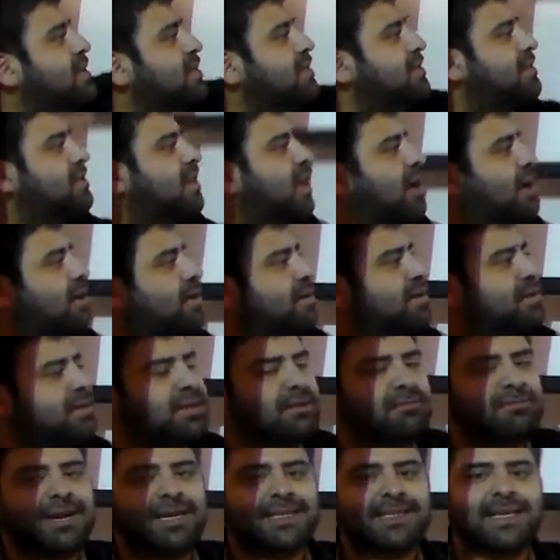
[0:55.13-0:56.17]
So
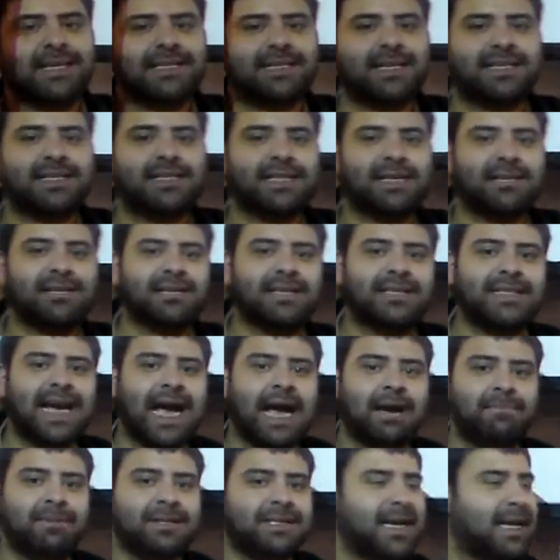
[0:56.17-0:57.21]
the reason it's considered a
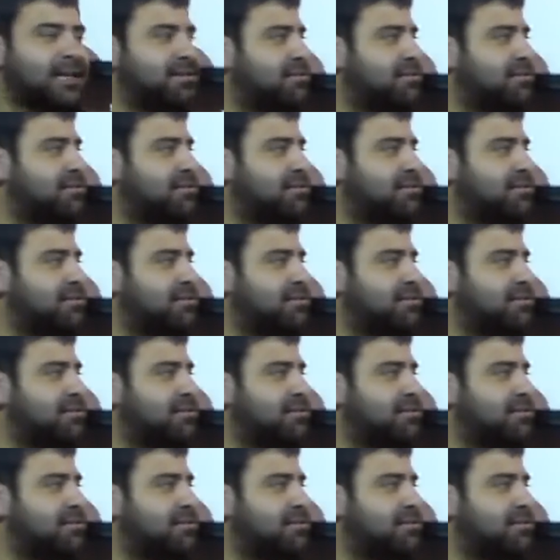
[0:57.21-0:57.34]
type of